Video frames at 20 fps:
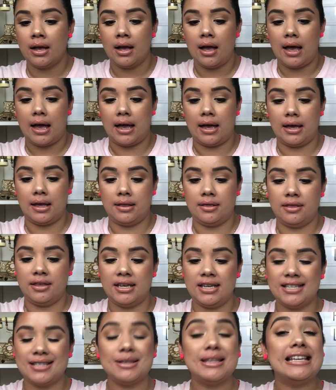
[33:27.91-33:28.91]
And
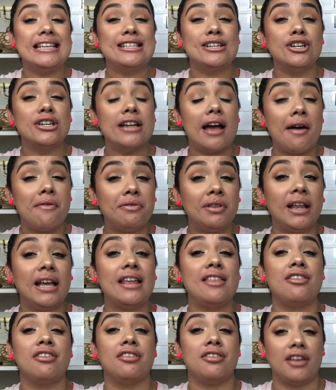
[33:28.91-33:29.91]
these are
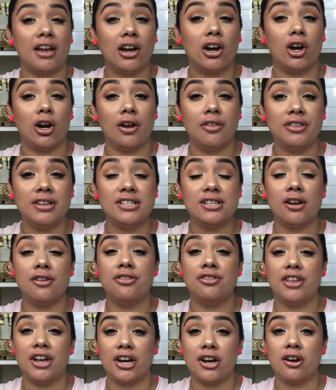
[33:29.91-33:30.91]
definitely thicker. These are
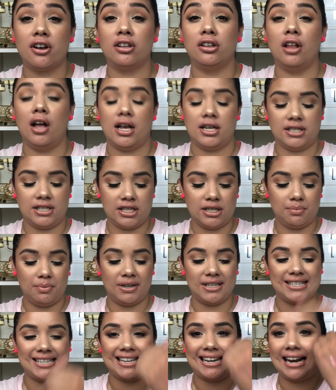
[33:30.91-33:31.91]
thicker glosses,
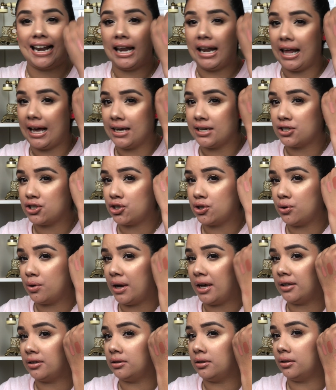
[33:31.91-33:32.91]
but it's gonna last you
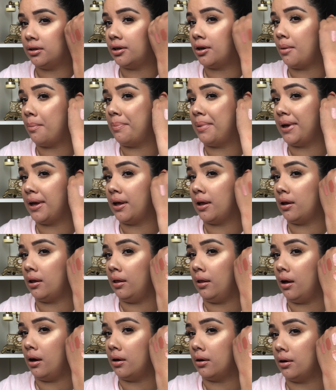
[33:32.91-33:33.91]
a little bit
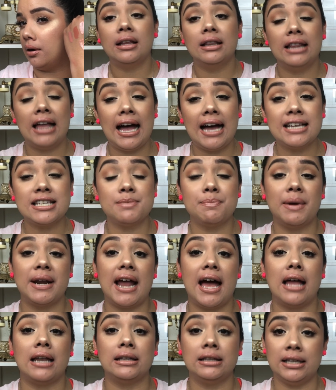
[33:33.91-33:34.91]
longer. Last but
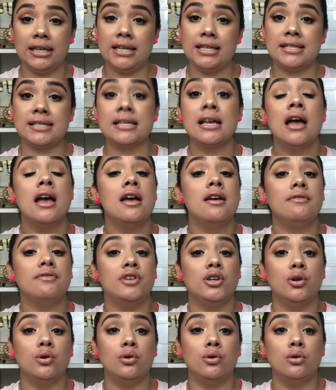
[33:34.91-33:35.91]
not least, if
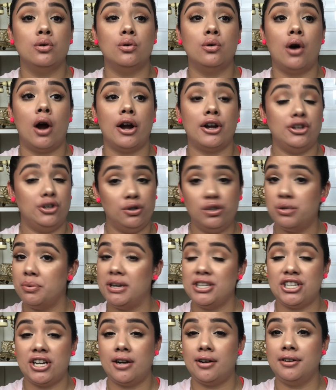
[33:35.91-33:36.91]
you are new to
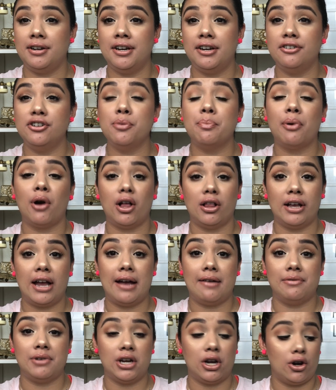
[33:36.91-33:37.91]
my channel here, you probably
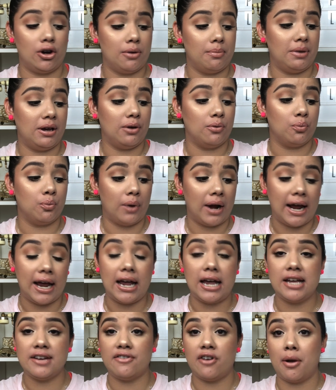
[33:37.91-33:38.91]
haven't heard me
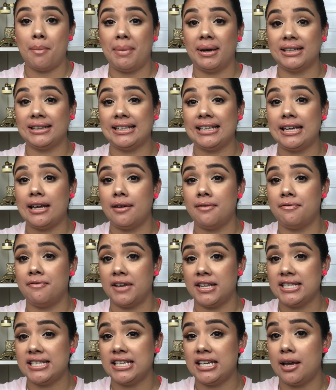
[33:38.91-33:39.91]
rave about the
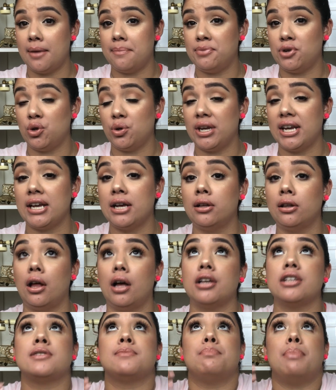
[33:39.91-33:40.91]
Fenty Beauty
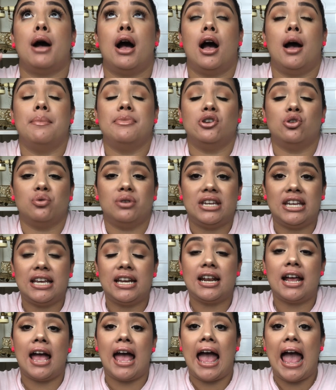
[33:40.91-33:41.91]
Gloss Bomb. You
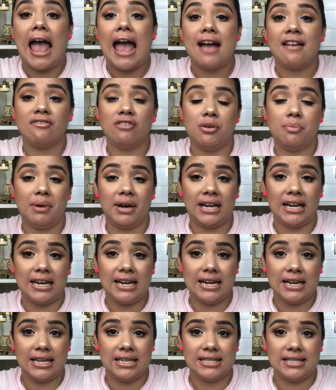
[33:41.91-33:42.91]
need it. Everybody
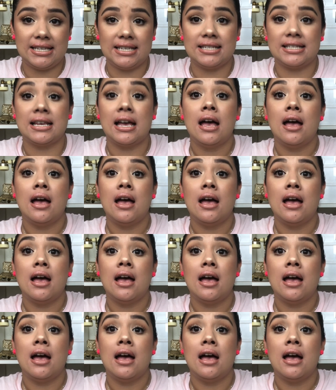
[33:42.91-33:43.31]
needs this.